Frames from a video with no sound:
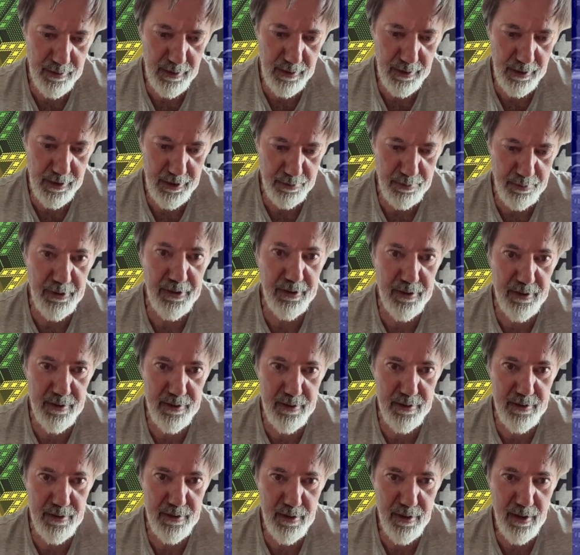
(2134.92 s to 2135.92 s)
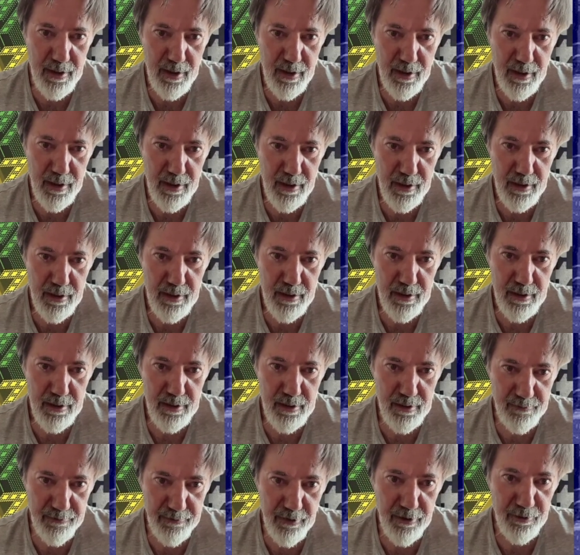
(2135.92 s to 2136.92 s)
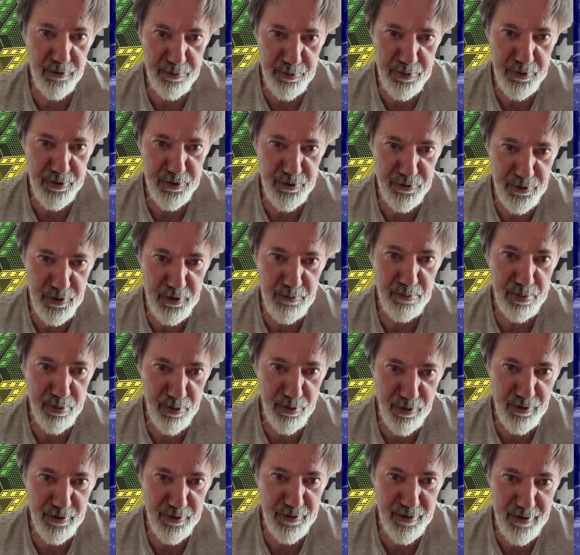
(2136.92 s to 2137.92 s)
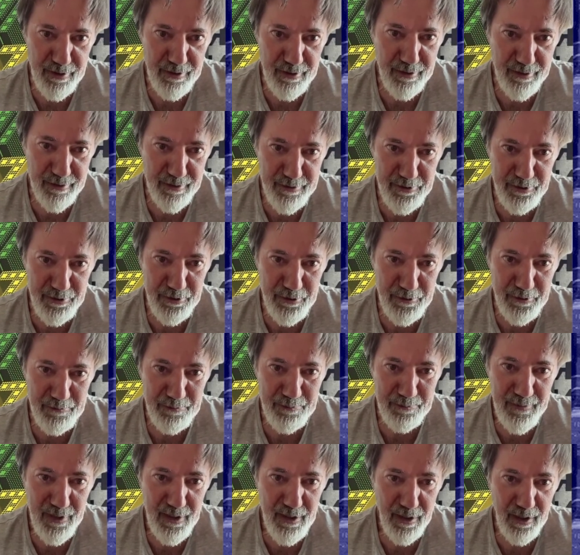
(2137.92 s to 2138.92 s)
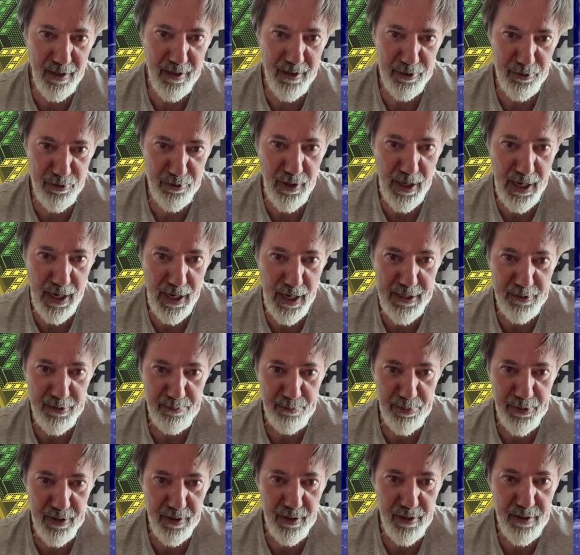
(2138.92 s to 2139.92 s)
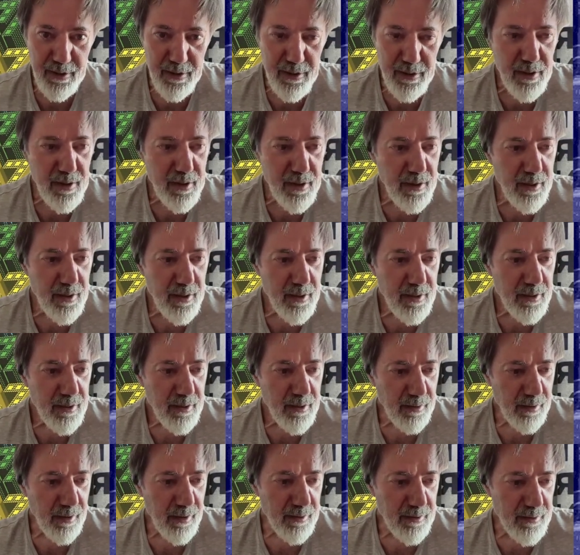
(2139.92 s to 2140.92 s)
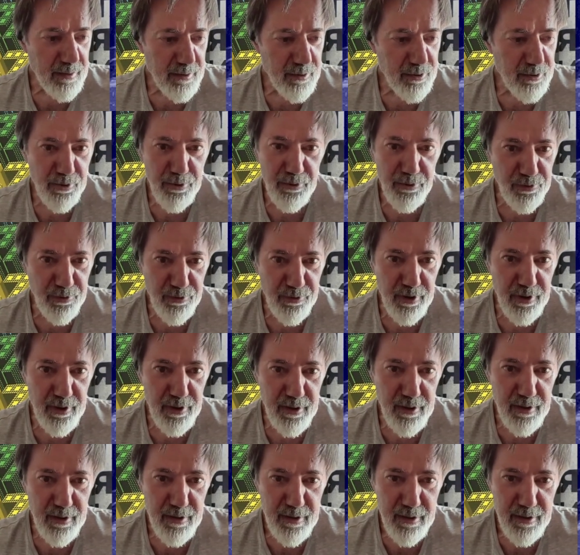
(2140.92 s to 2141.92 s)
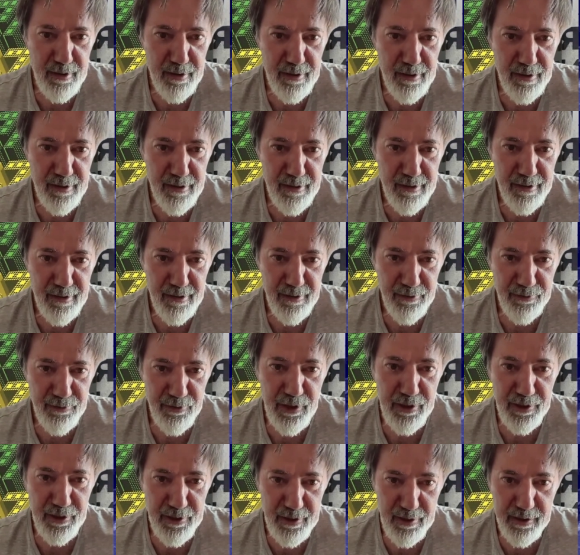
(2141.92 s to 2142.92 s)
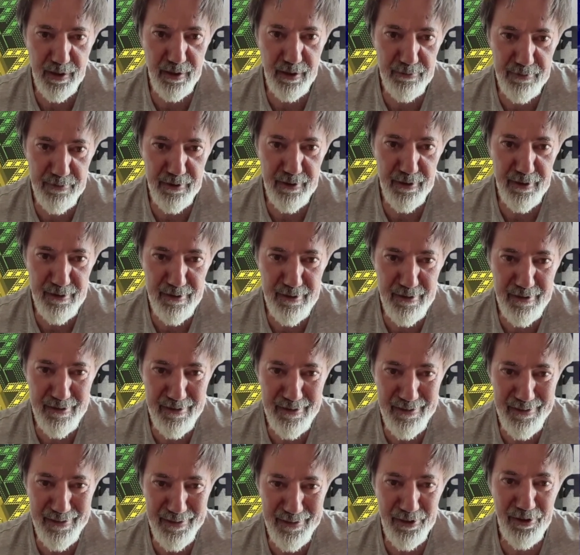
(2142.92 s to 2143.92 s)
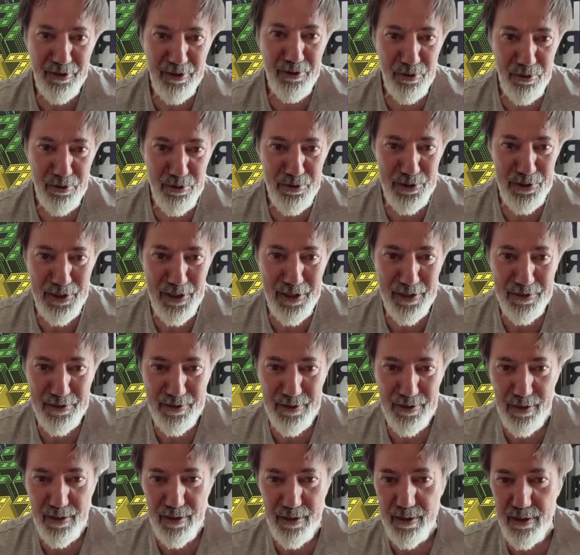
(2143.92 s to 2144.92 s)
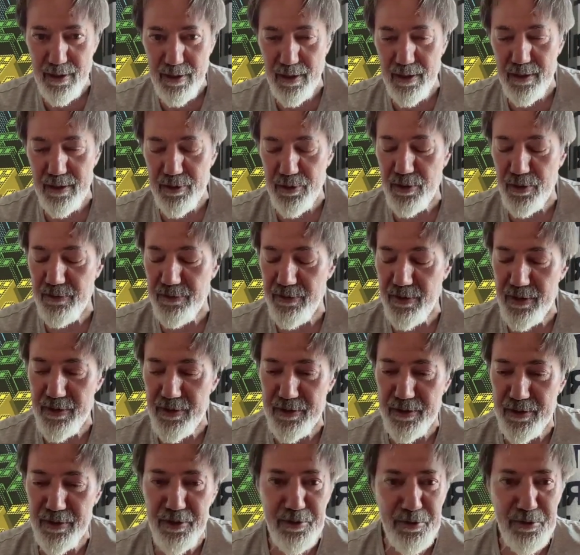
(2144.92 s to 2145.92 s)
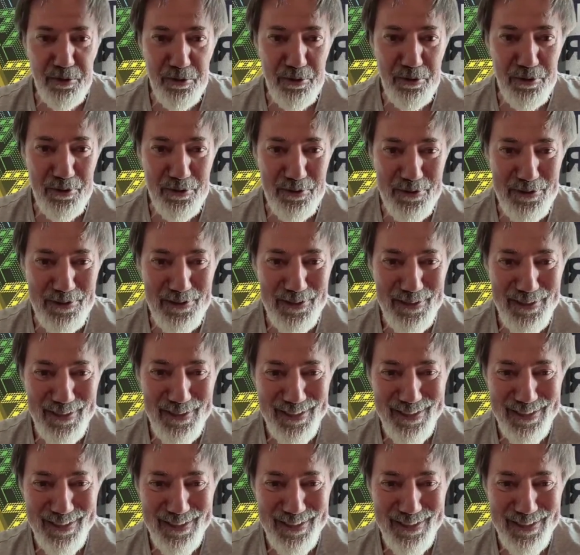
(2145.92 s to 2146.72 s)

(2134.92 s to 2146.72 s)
experienced developers to employ either. So I had to handpick like 2, 3 really clever, enthusiastic university students.